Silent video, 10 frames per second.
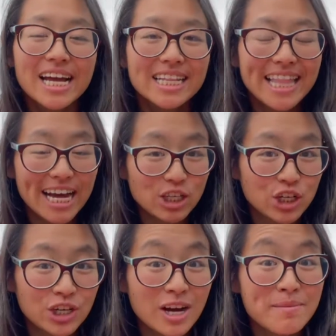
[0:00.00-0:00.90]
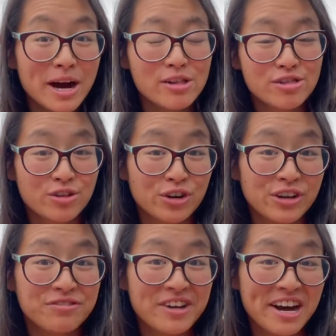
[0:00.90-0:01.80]
That took about
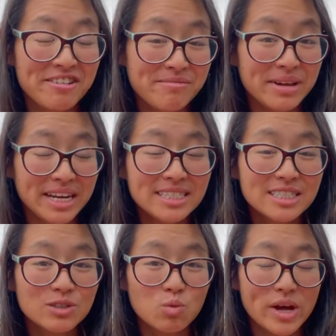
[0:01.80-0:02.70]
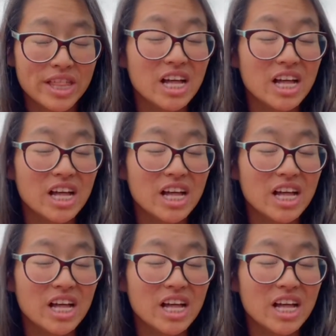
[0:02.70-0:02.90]
35 minutes with